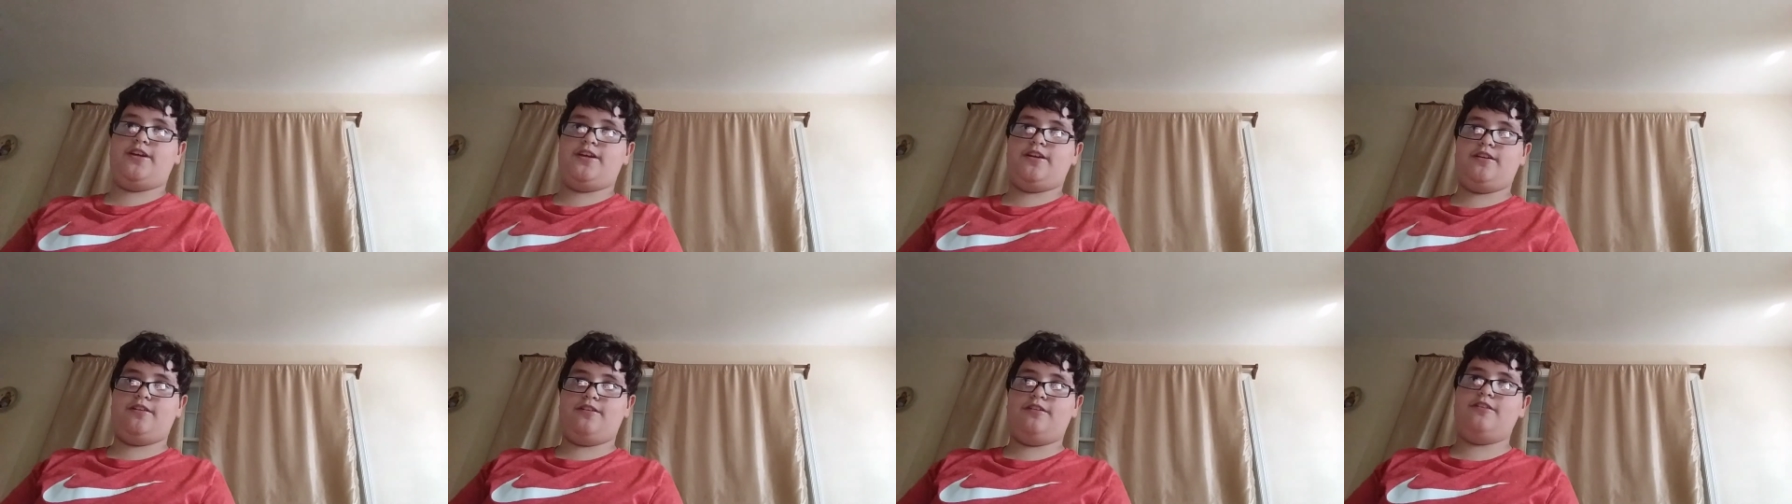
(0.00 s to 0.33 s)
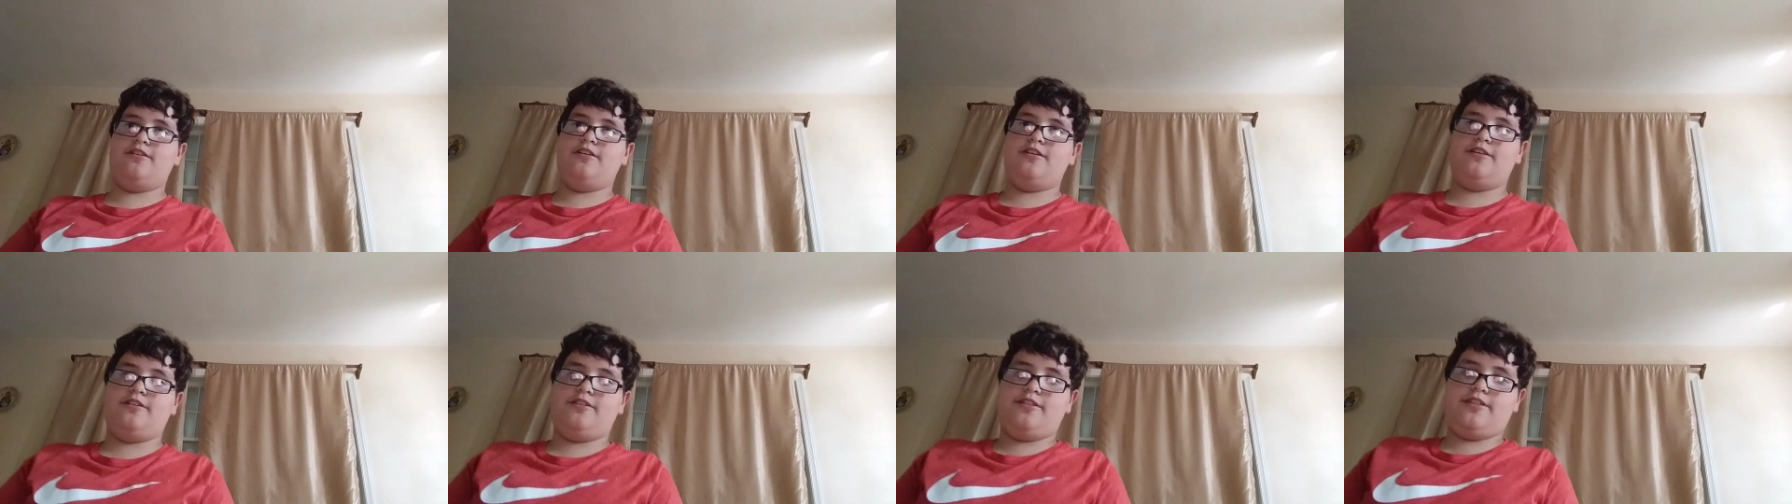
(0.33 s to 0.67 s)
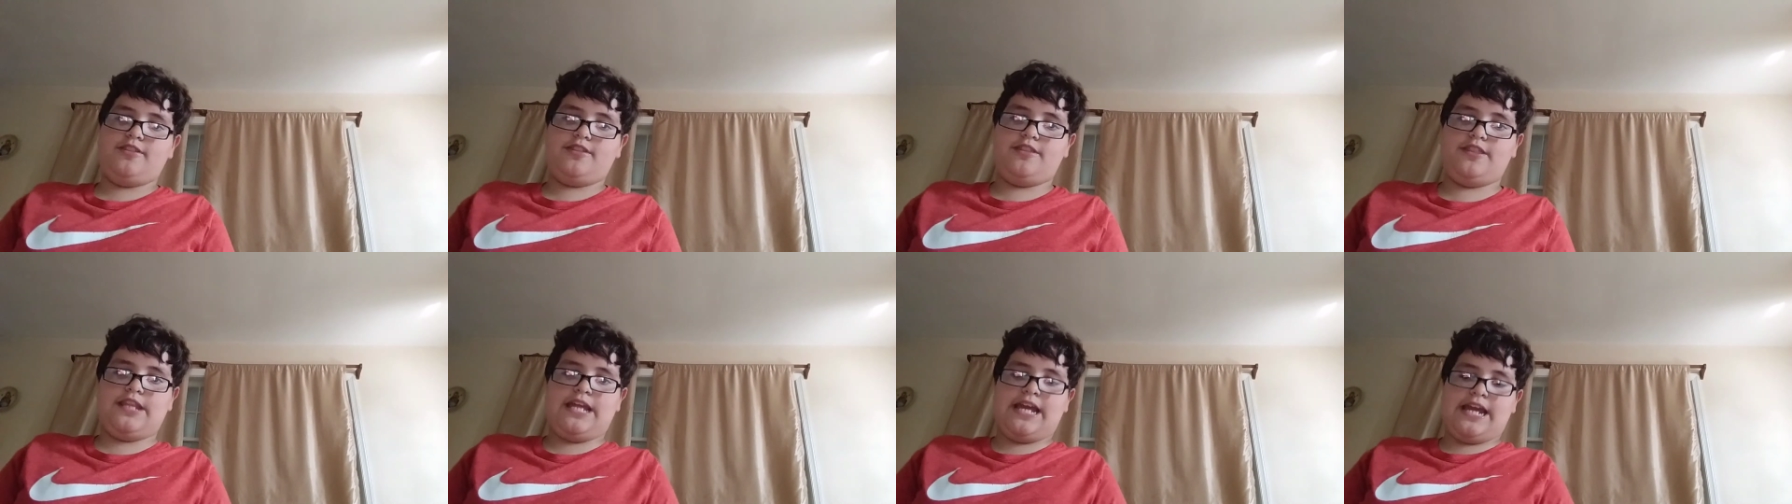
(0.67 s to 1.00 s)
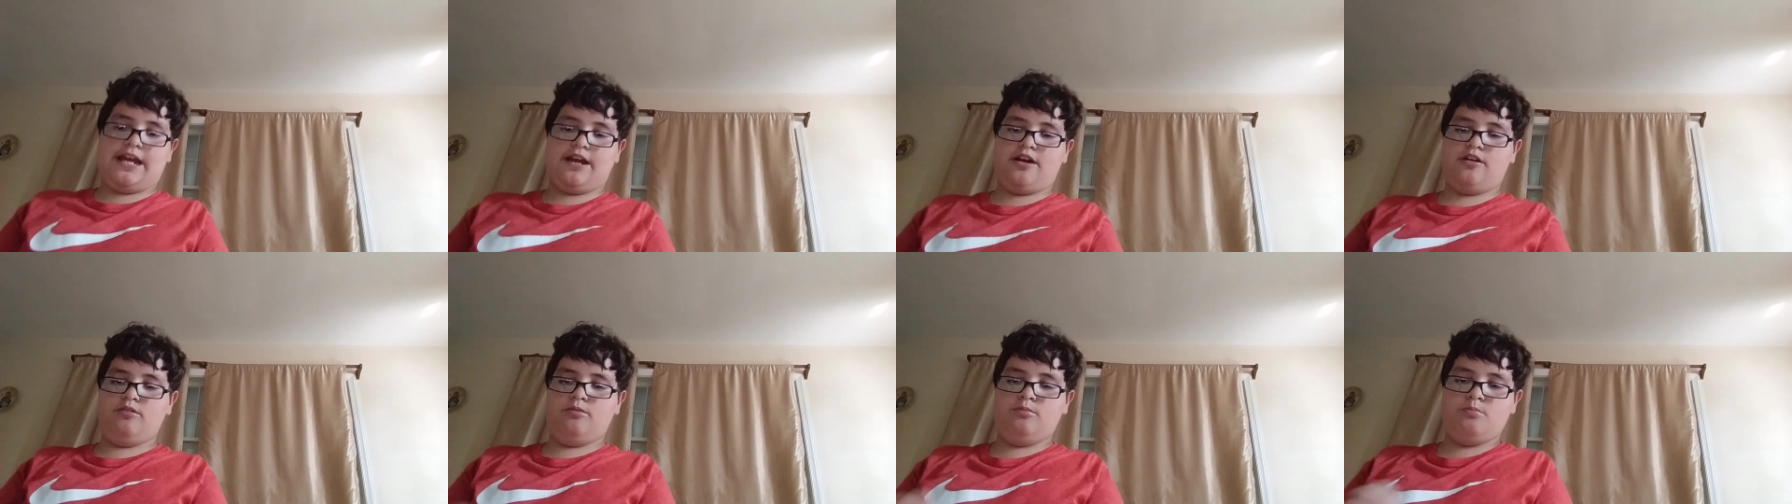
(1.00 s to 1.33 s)
now,
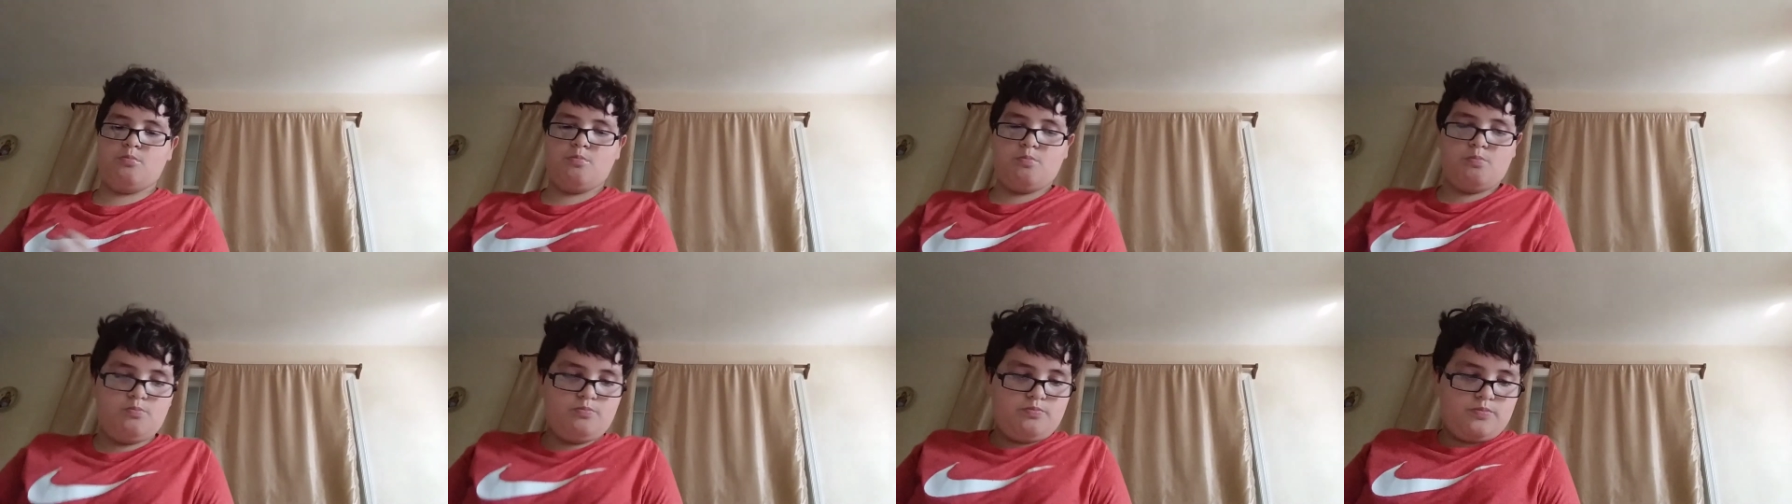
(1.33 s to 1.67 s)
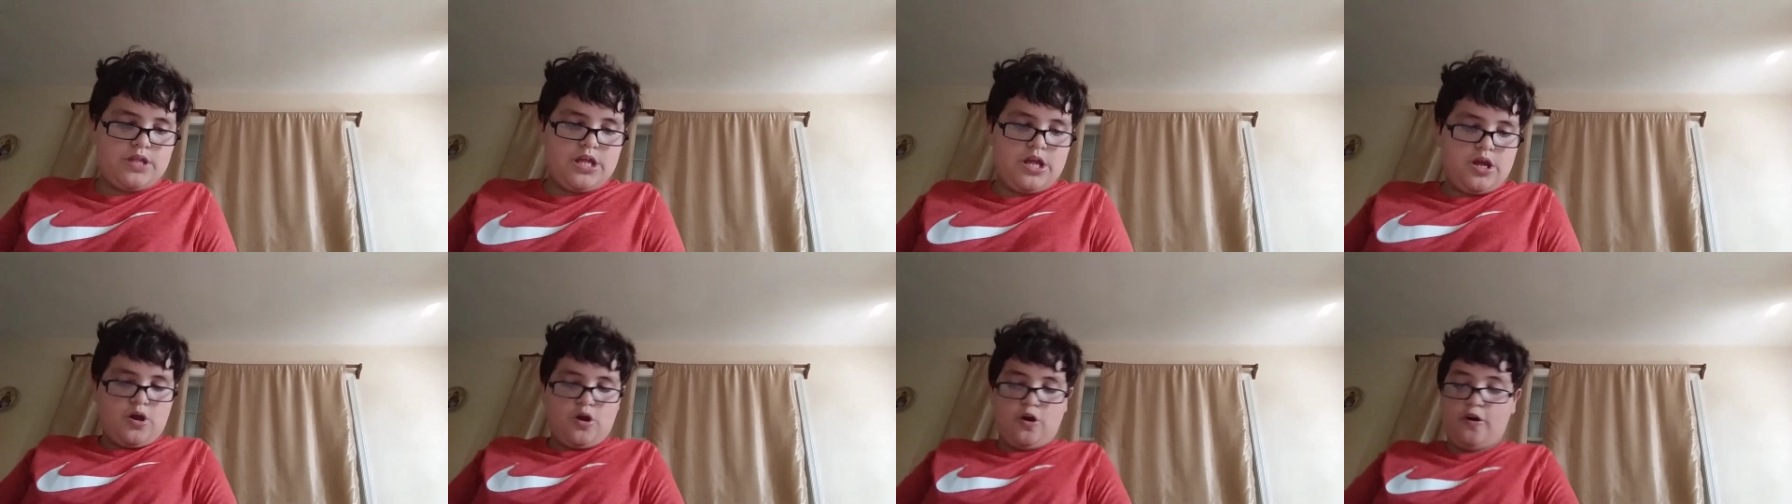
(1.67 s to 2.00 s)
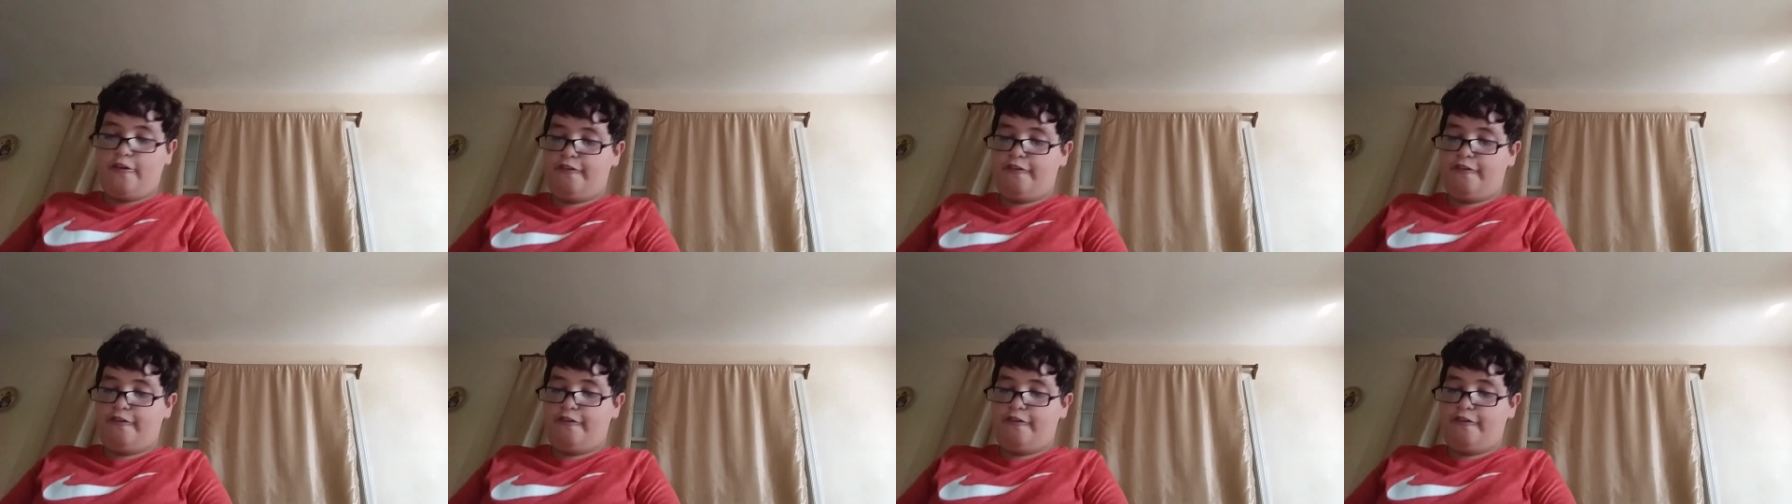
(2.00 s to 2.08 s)
hopefully.